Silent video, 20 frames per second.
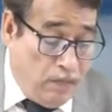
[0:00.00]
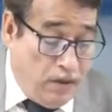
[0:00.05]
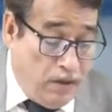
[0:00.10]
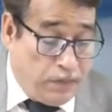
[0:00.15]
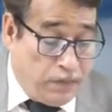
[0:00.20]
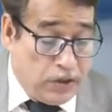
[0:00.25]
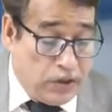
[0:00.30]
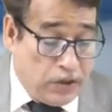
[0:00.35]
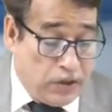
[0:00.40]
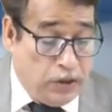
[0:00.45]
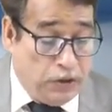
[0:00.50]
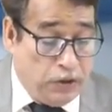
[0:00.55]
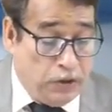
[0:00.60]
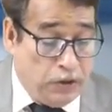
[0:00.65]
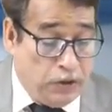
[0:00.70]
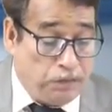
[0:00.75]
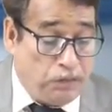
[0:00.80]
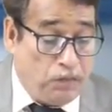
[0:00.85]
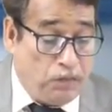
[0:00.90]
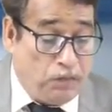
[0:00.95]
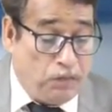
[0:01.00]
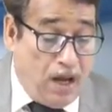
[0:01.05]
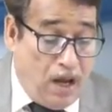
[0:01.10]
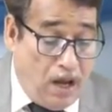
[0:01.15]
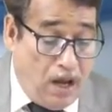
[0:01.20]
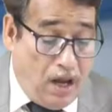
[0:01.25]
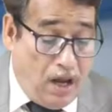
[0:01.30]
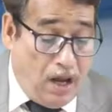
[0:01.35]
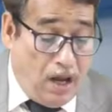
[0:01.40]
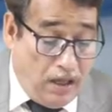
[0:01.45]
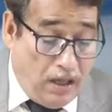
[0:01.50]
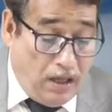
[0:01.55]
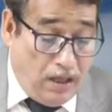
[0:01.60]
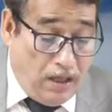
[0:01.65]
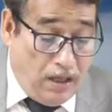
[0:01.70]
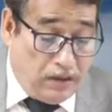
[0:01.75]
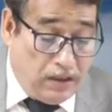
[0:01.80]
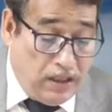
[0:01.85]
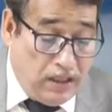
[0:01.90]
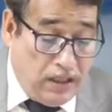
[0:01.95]
So
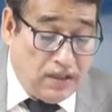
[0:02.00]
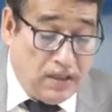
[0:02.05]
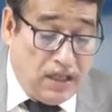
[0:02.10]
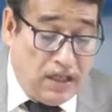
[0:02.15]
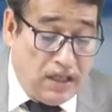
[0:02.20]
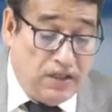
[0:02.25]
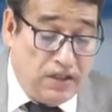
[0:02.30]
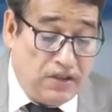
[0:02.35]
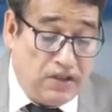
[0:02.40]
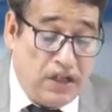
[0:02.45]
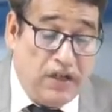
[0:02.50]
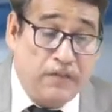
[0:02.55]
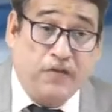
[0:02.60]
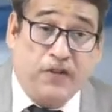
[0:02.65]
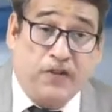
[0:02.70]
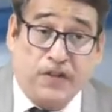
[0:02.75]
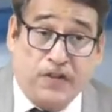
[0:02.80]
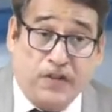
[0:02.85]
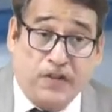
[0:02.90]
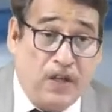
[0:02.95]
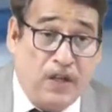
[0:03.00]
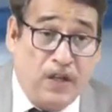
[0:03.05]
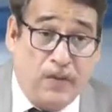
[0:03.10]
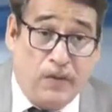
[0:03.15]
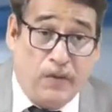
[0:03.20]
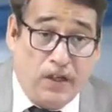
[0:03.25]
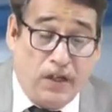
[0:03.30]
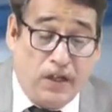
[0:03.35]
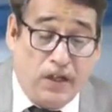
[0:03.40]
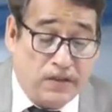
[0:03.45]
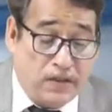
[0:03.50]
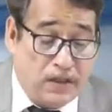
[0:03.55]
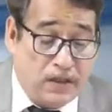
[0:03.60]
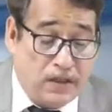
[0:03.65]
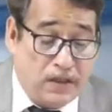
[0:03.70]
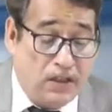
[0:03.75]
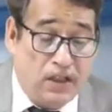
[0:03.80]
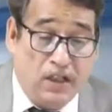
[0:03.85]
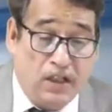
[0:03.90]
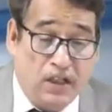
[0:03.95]
these are the chapters. You have already seen
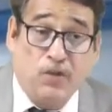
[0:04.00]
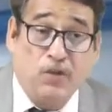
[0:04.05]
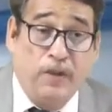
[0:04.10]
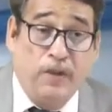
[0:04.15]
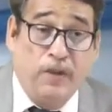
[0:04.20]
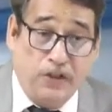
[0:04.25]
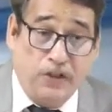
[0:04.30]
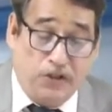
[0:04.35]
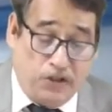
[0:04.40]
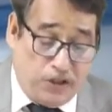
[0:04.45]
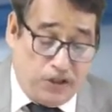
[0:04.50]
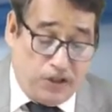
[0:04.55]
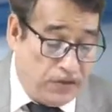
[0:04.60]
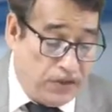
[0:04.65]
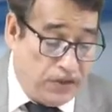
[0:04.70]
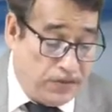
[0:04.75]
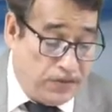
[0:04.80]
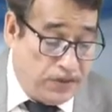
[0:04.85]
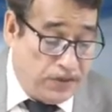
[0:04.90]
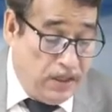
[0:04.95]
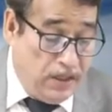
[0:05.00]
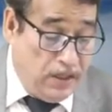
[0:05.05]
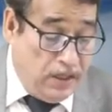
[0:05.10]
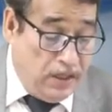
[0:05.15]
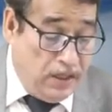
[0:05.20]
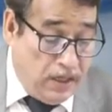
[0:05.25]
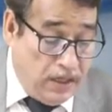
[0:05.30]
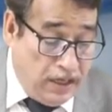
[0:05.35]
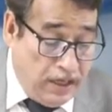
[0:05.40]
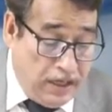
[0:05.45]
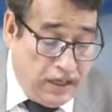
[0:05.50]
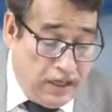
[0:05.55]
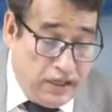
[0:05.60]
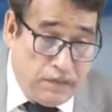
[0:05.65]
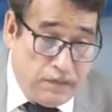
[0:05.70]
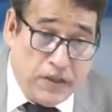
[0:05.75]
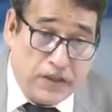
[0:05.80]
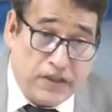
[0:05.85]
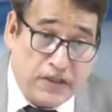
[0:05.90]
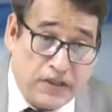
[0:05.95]
there are so many chapters. And
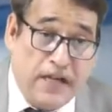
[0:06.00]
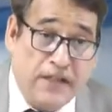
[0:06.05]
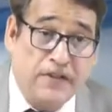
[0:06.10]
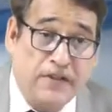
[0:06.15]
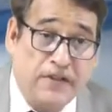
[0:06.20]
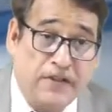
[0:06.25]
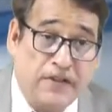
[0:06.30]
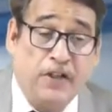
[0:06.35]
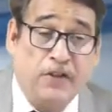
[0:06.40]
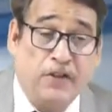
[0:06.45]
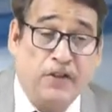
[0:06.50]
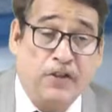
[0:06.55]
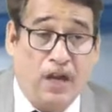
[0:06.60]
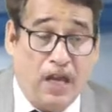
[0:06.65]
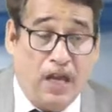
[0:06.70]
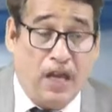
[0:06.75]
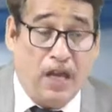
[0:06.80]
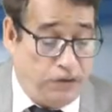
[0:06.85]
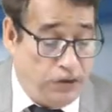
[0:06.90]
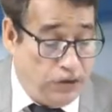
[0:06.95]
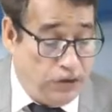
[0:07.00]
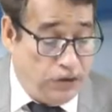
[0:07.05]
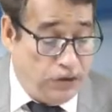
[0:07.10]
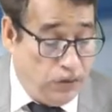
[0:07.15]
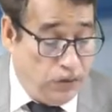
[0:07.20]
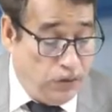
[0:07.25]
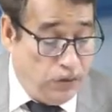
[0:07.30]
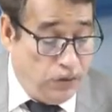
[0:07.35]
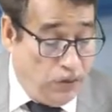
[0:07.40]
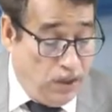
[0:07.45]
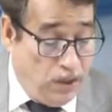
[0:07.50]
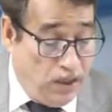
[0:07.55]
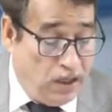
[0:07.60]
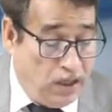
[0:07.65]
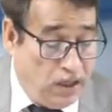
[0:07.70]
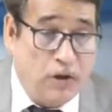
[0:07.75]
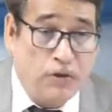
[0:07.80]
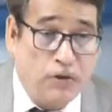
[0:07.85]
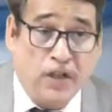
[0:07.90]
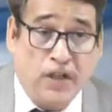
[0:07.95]
besides that, you have to do
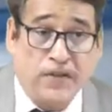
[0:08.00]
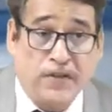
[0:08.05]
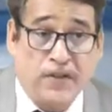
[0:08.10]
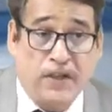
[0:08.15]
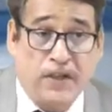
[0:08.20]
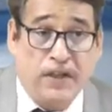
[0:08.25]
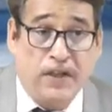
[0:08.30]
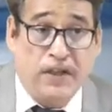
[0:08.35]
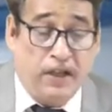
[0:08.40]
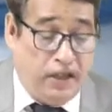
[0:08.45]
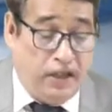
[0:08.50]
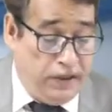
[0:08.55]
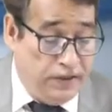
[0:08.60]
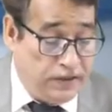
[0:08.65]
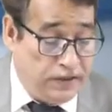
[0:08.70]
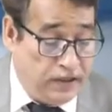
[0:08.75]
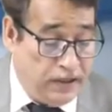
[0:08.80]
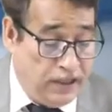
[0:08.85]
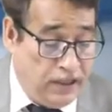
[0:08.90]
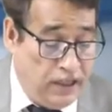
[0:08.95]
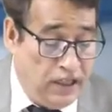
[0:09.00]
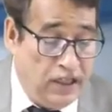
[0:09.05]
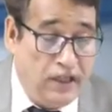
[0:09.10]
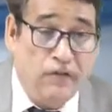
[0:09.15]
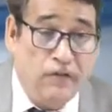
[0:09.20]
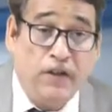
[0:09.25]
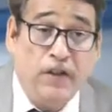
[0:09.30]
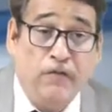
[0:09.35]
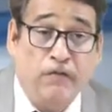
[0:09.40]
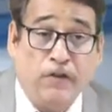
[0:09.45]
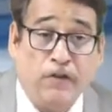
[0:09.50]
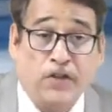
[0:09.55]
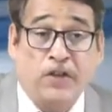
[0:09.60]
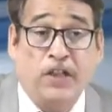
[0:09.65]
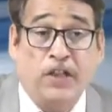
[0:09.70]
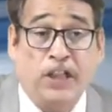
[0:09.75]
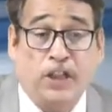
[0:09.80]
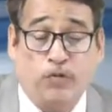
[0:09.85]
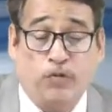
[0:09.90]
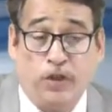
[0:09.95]
accounting standard AS 11, which
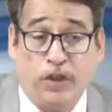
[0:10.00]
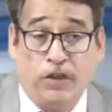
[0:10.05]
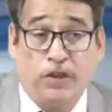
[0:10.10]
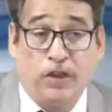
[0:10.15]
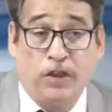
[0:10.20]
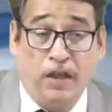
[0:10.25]
deals with